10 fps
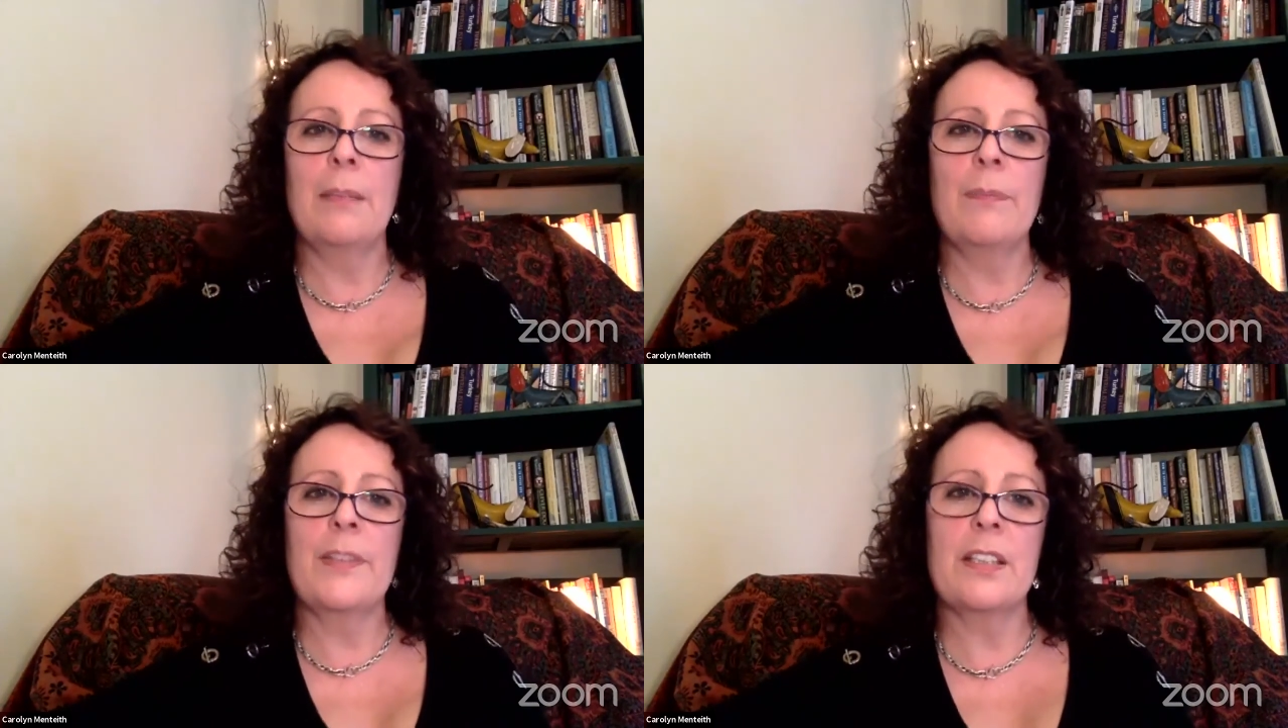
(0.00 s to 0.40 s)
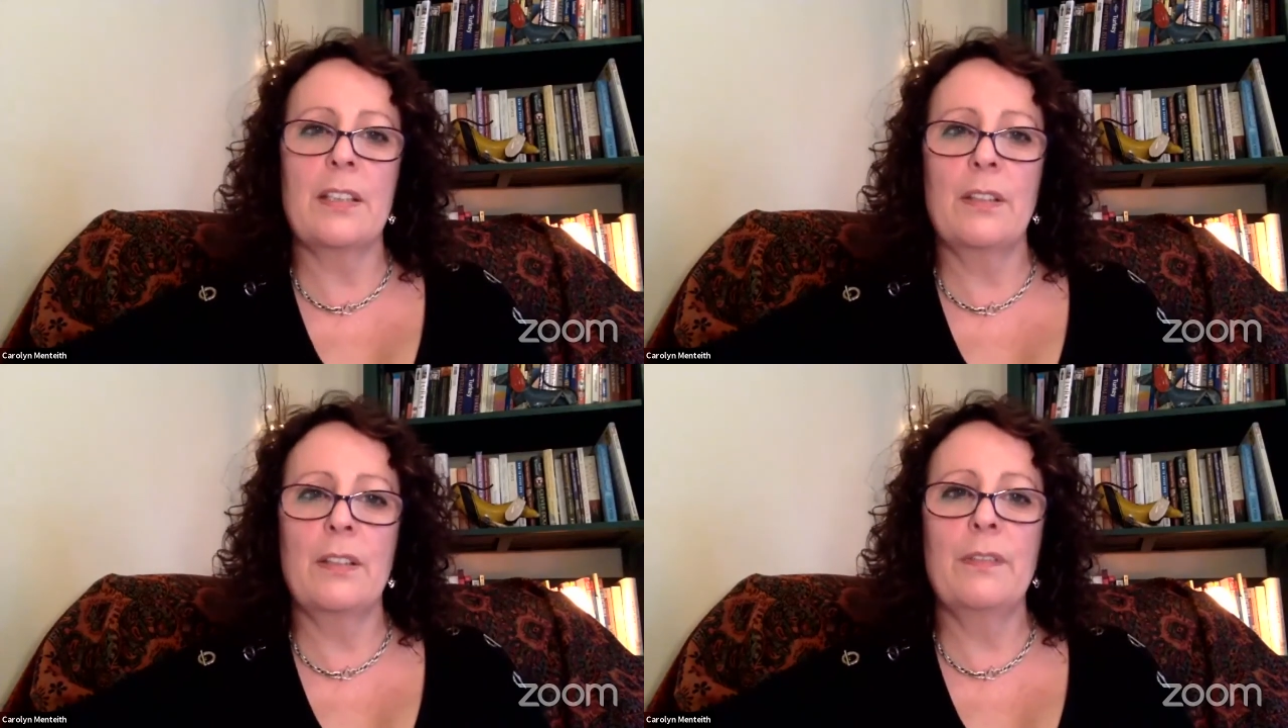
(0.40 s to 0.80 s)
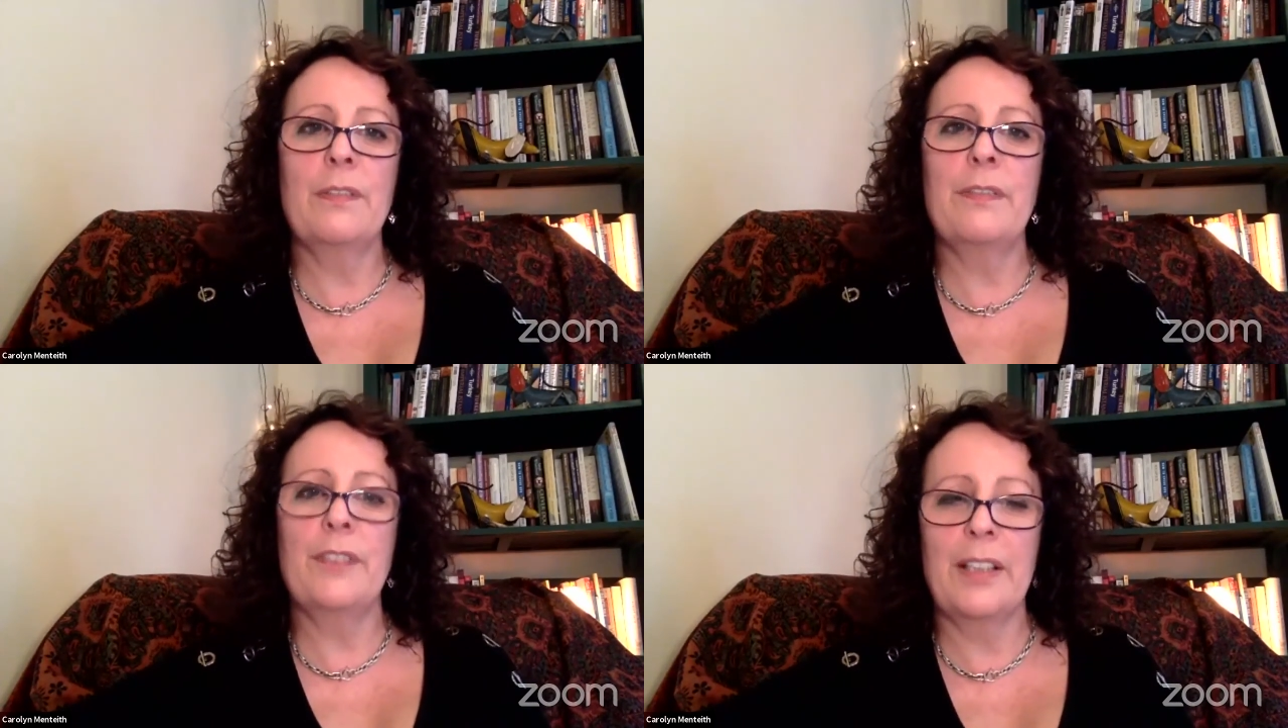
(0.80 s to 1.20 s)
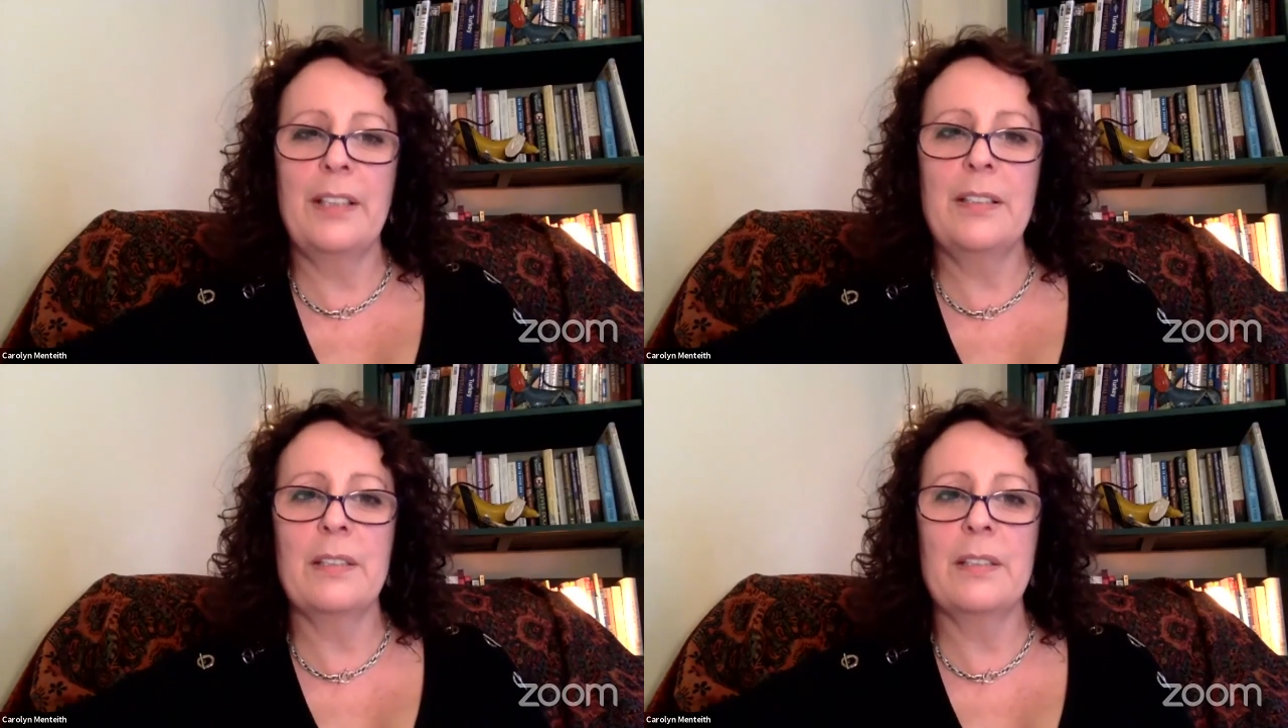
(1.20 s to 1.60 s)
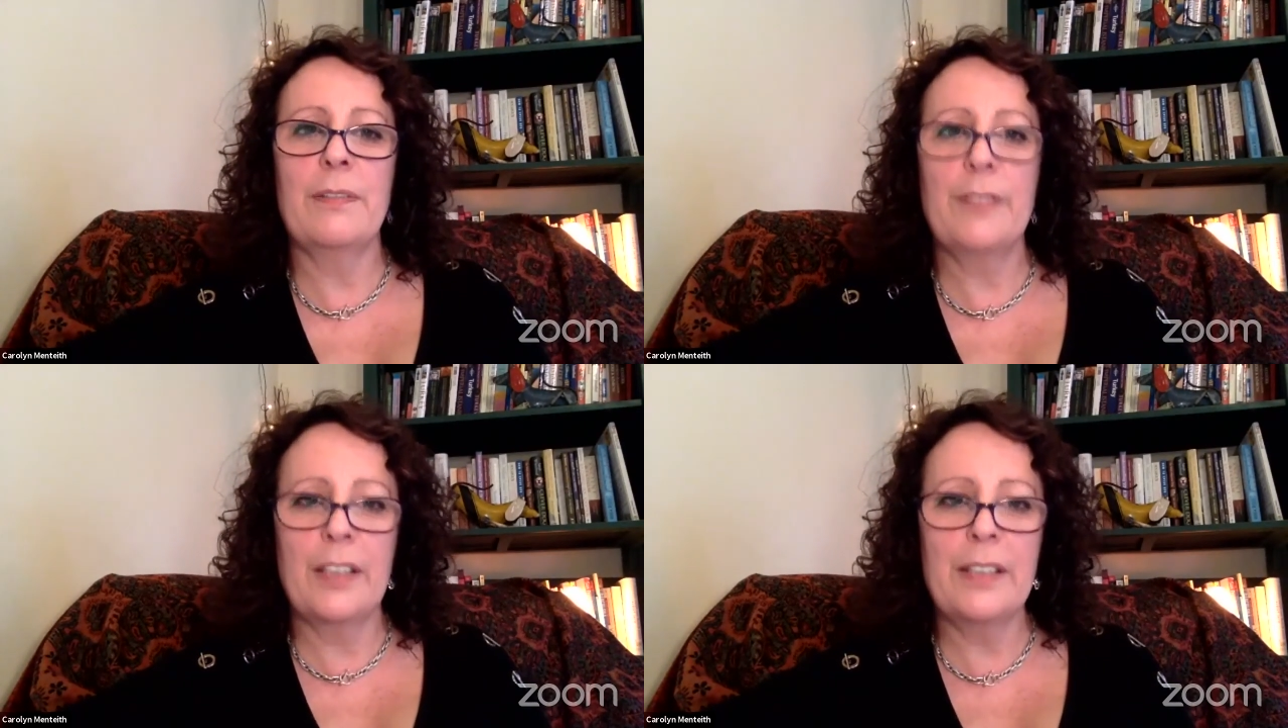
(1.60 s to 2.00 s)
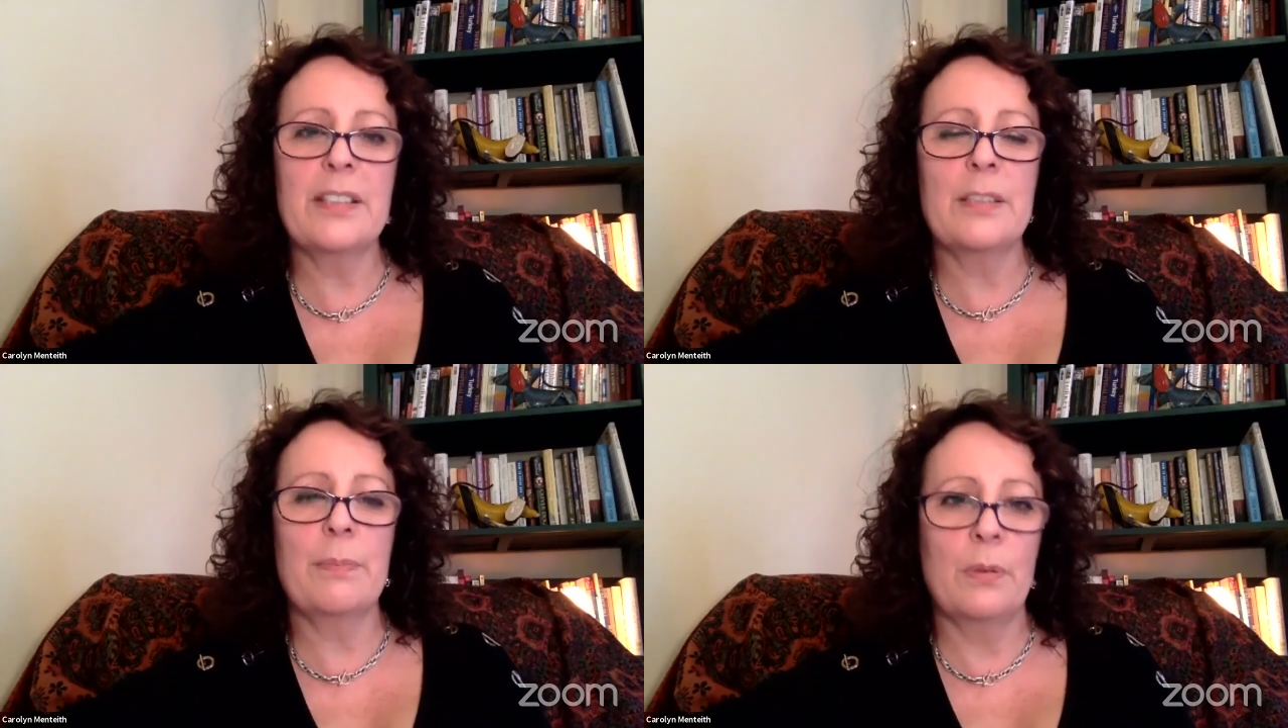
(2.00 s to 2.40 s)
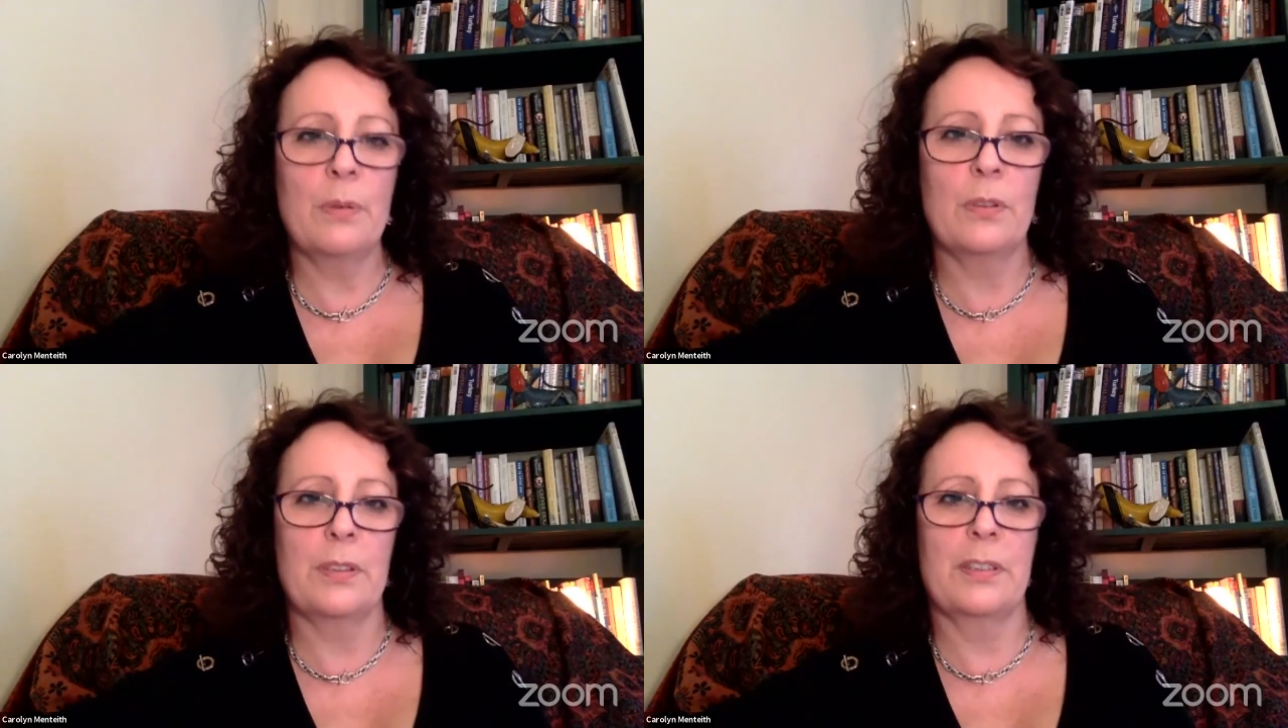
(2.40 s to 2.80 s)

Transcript: So find support.